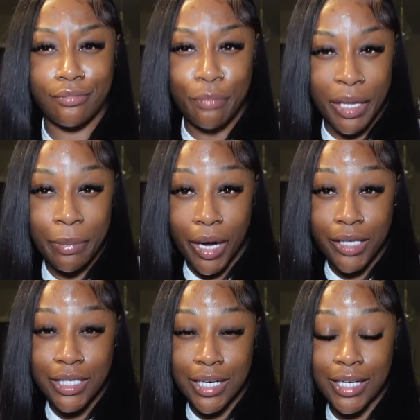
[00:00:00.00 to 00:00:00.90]
Me
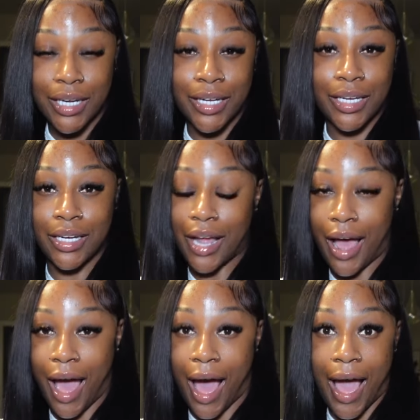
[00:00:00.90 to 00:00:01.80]
personally,
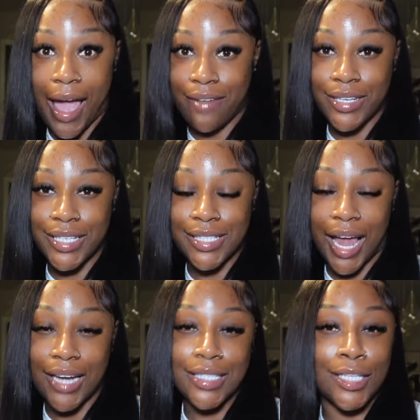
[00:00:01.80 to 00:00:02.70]
I haven't
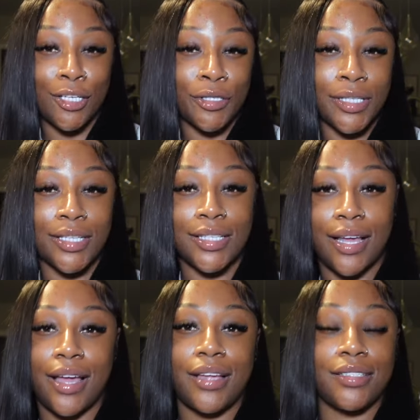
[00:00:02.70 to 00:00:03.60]
decided to use these
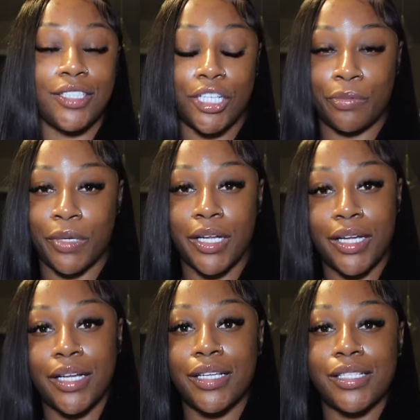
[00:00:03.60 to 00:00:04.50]
yet just
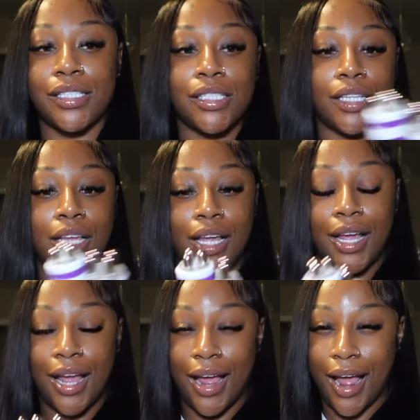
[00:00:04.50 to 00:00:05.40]
because
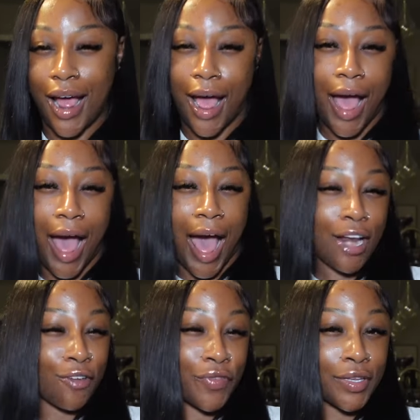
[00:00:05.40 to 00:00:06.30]
I
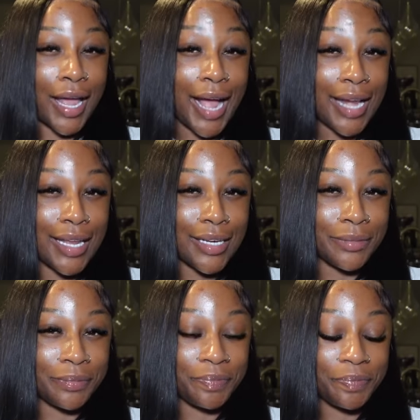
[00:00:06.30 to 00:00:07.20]
don't feel like I need them.